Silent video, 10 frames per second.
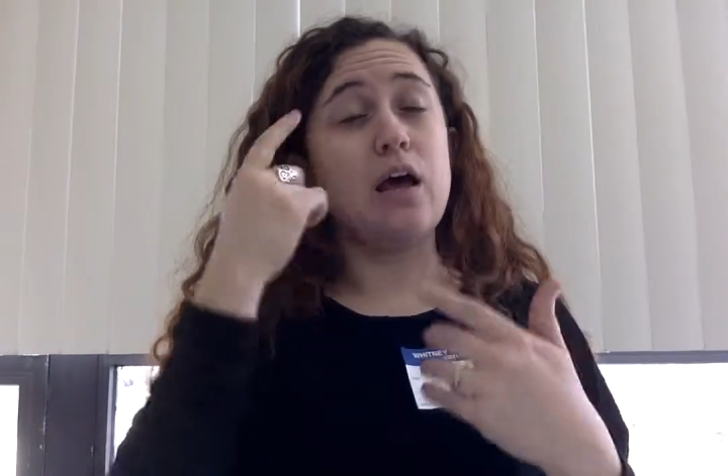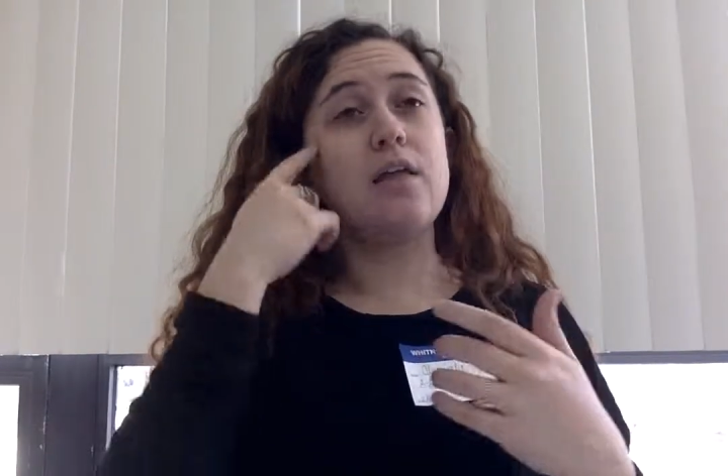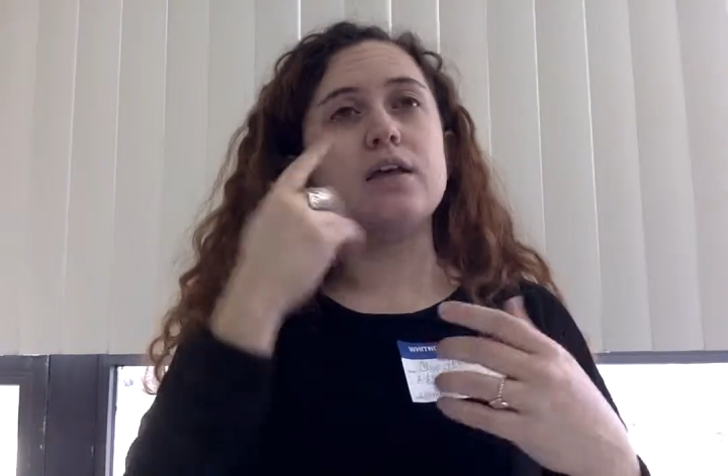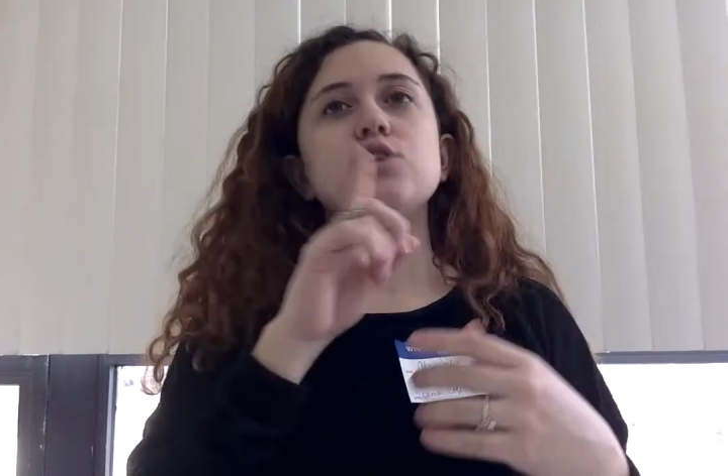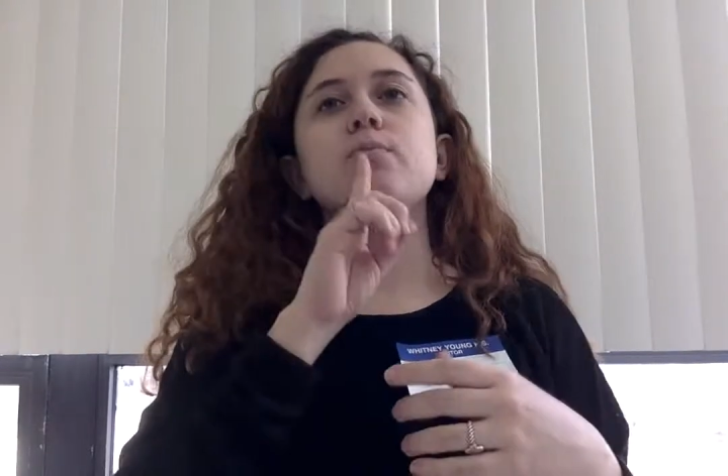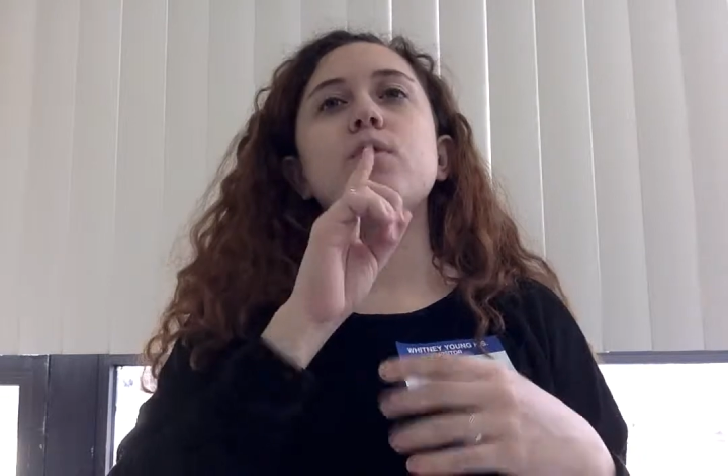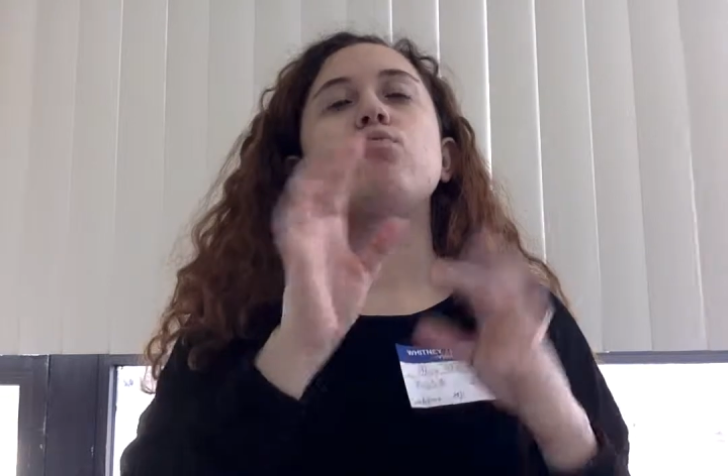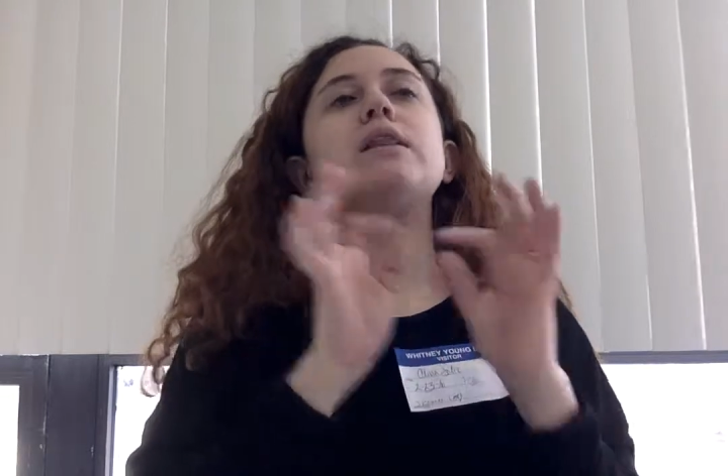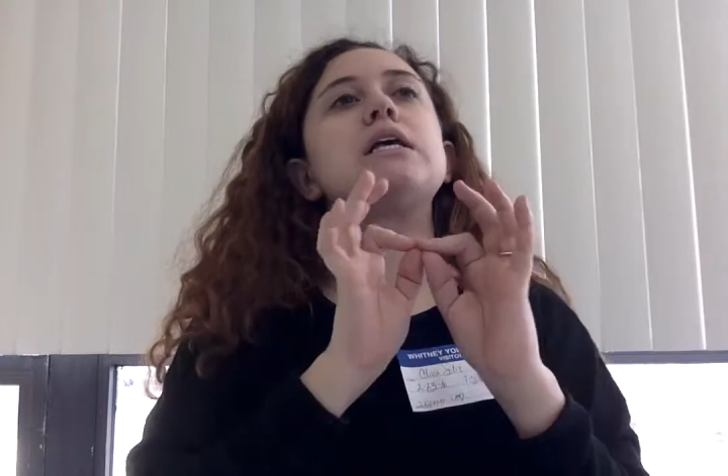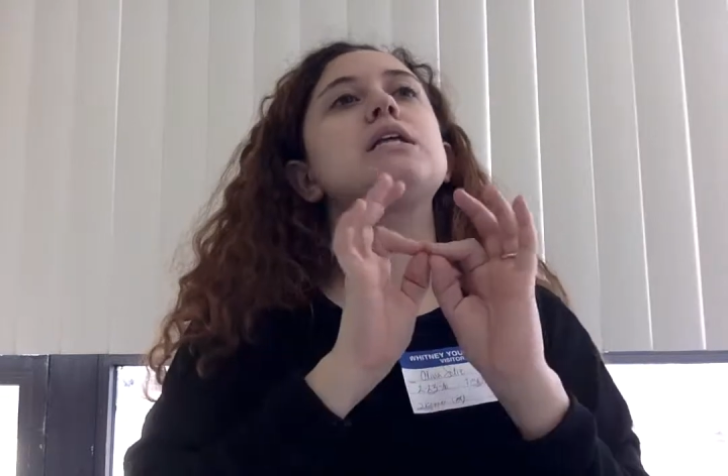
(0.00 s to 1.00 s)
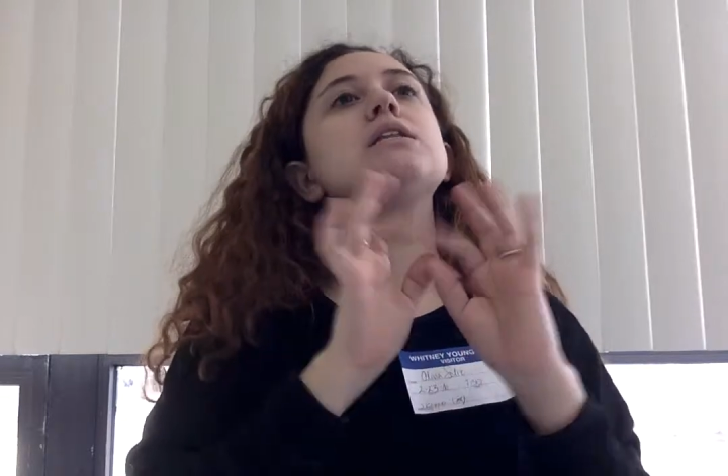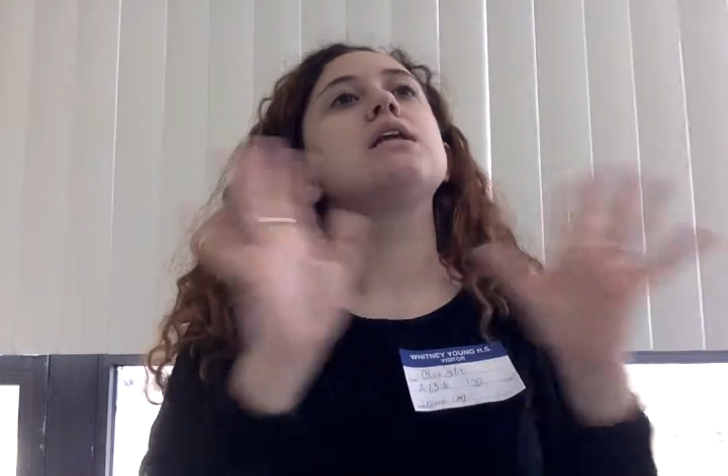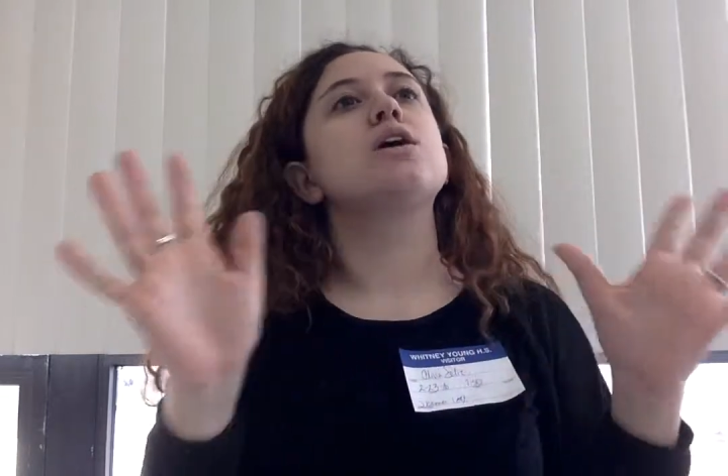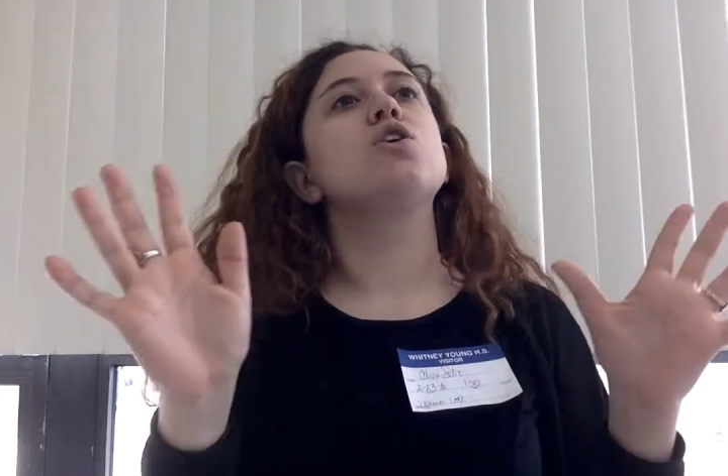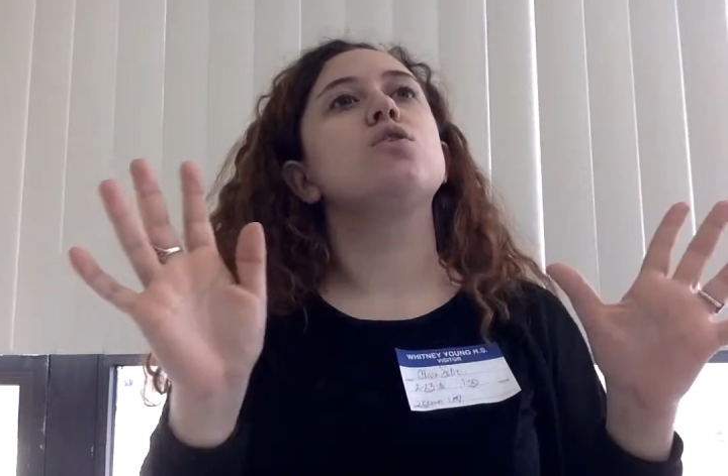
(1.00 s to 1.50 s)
that we shouldn't have an asymptote